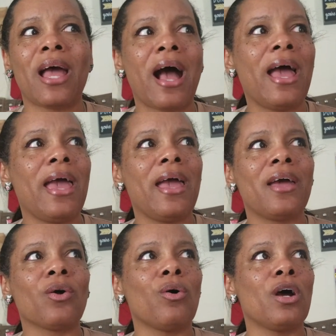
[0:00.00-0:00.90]
I
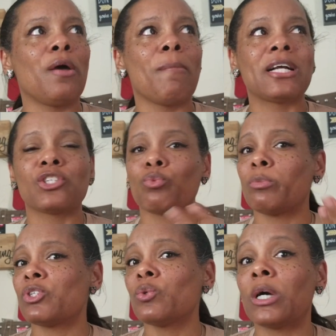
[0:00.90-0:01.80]
had on my
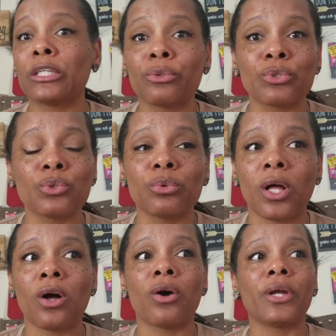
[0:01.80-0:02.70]
swimsuit a little too
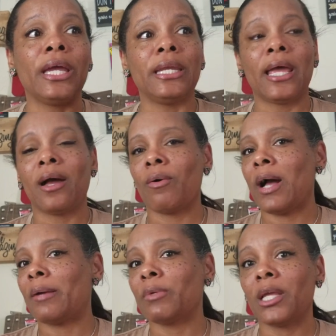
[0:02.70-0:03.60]
long and now
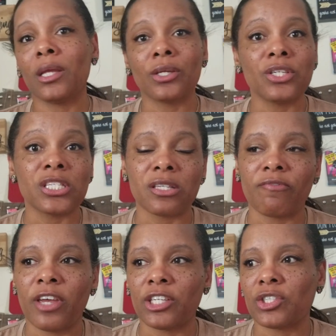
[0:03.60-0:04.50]
I'm getting a yeast
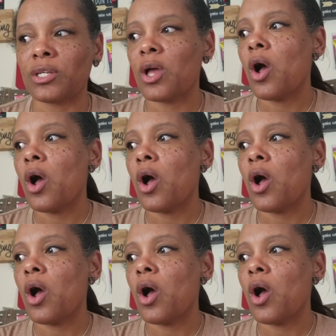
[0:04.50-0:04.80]
infection.